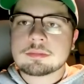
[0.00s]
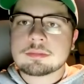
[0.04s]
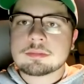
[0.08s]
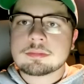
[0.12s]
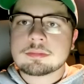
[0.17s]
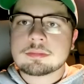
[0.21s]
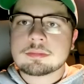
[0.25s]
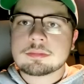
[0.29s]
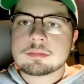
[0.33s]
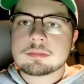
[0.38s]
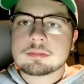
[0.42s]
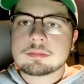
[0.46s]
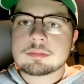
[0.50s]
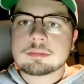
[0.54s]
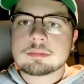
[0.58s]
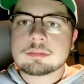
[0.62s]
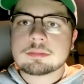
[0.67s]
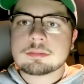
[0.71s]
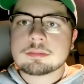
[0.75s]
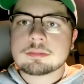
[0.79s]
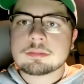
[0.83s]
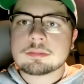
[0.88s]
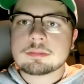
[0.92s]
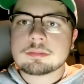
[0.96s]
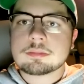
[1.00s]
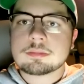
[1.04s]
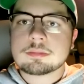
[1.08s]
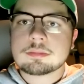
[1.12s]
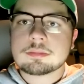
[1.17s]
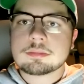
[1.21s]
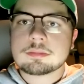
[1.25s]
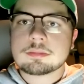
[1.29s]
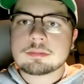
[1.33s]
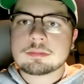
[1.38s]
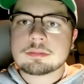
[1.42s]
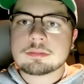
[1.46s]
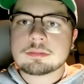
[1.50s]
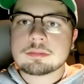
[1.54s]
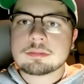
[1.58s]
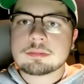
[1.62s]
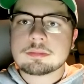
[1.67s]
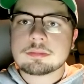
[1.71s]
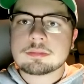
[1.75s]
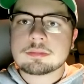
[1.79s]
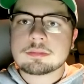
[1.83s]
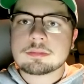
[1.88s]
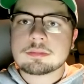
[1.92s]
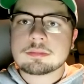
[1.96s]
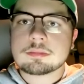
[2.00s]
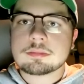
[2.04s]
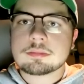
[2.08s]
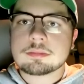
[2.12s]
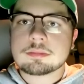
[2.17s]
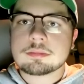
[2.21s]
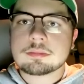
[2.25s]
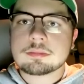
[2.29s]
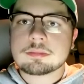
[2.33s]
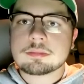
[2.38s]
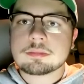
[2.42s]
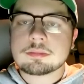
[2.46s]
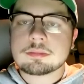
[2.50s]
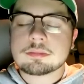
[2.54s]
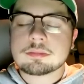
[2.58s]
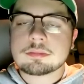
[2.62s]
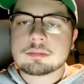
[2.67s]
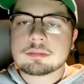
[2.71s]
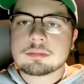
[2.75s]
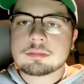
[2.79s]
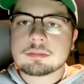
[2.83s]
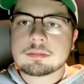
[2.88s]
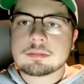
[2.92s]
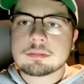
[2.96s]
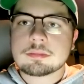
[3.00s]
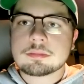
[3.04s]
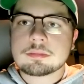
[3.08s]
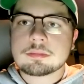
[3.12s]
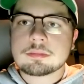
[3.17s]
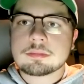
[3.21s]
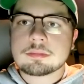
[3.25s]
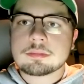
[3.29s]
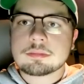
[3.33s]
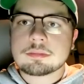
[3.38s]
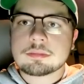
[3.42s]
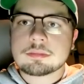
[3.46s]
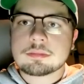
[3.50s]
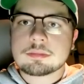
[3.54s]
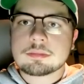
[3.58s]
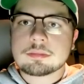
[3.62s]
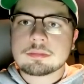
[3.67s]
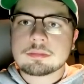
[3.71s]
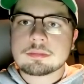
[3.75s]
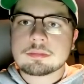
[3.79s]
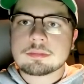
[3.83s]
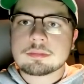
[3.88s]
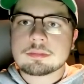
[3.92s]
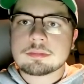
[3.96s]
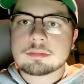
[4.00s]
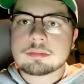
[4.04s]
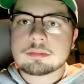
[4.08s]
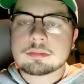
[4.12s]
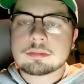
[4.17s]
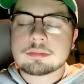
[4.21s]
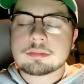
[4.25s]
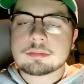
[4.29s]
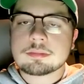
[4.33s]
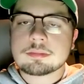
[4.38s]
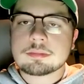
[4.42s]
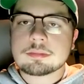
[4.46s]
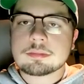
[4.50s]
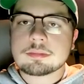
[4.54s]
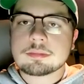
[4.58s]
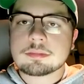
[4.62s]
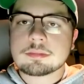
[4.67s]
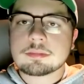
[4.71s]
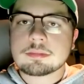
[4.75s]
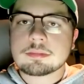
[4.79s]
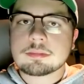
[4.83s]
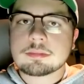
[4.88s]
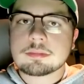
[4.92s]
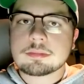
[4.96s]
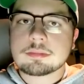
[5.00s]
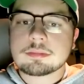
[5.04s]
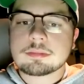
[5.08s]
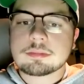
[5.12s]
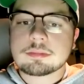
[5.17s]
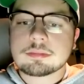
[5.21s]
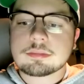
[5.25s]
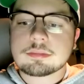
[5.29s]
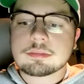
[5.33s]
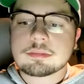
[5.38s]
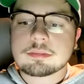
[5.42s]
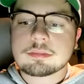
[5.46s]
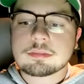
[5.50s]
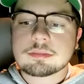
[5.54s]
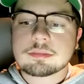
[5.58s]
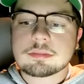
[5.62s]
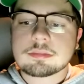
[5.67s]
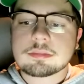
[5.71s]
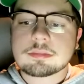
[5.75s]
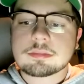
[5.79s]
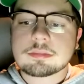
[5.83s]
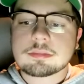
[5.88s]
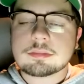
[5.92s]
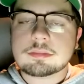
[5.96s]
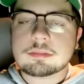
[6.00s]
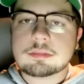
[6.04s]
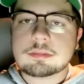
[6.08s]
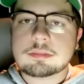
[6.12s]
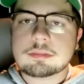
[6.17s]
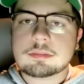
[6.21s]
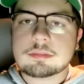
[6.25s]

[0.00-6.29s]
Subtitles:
(not speaking)